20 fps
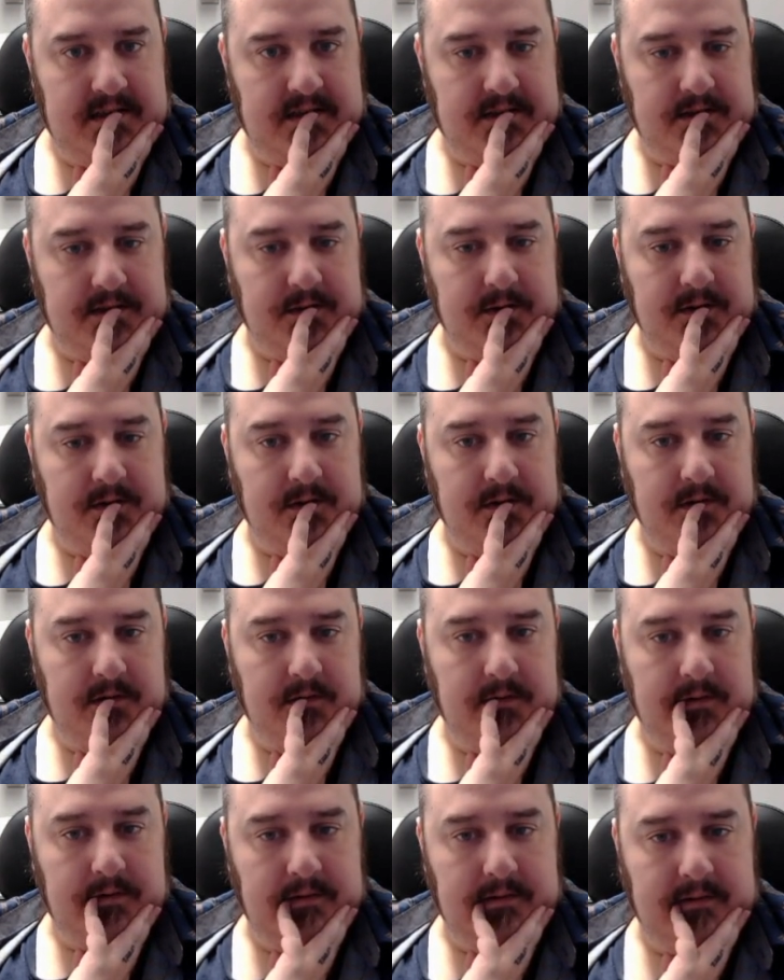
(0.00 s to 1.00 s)
So...
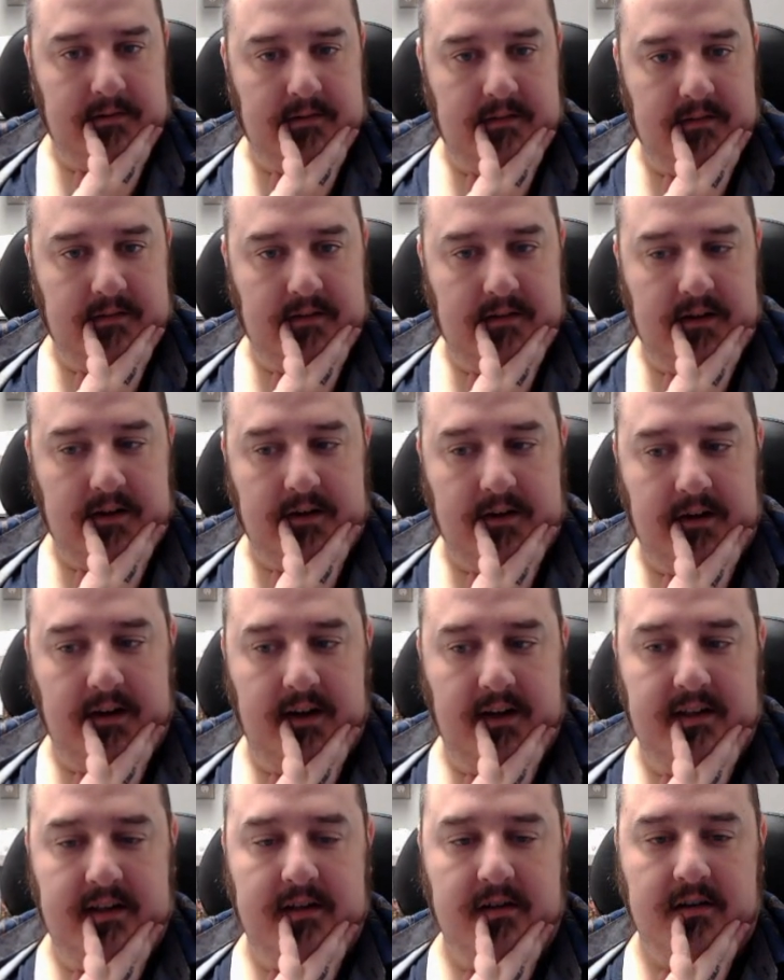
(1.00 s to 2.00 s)

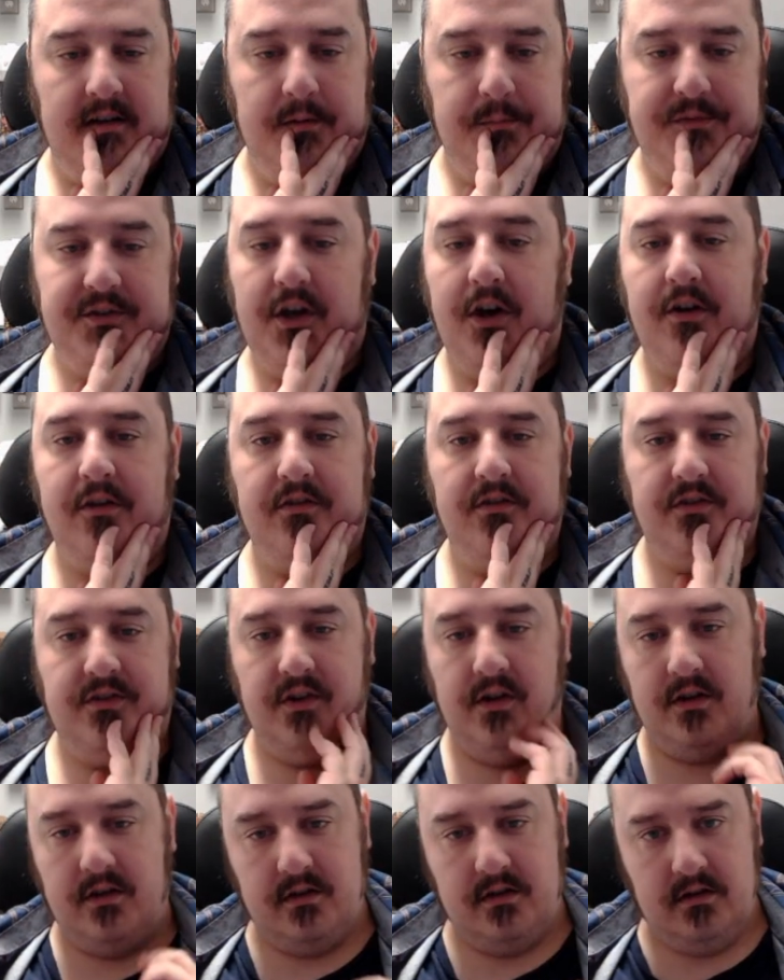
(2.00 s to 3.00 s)
Alright, here comes
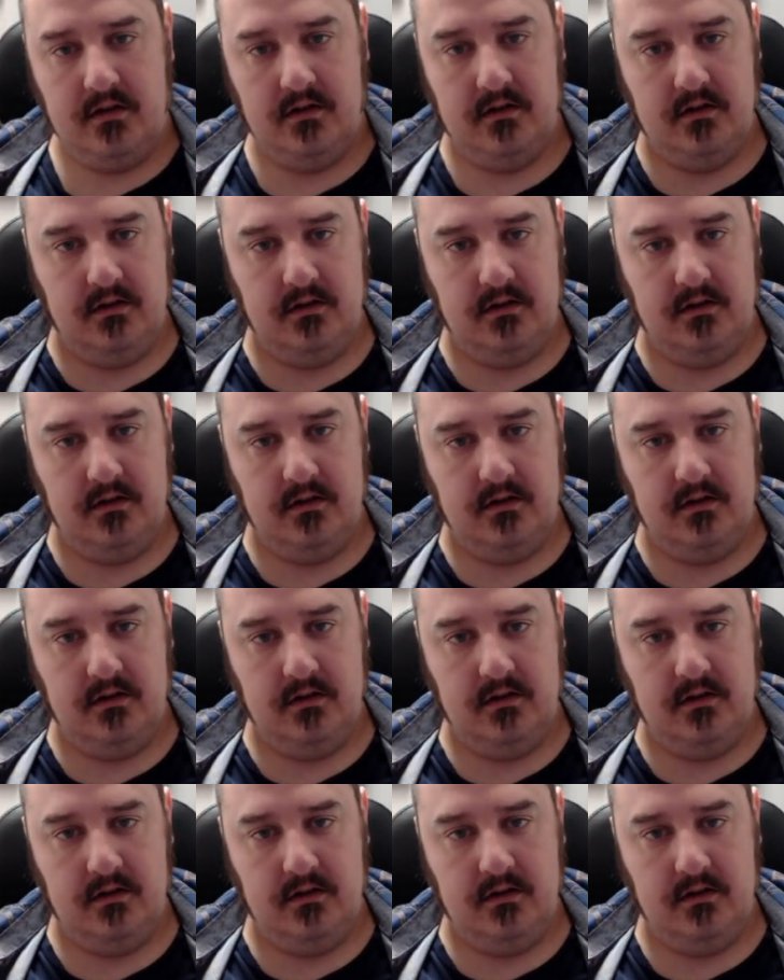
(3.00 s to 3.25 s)
Artisan.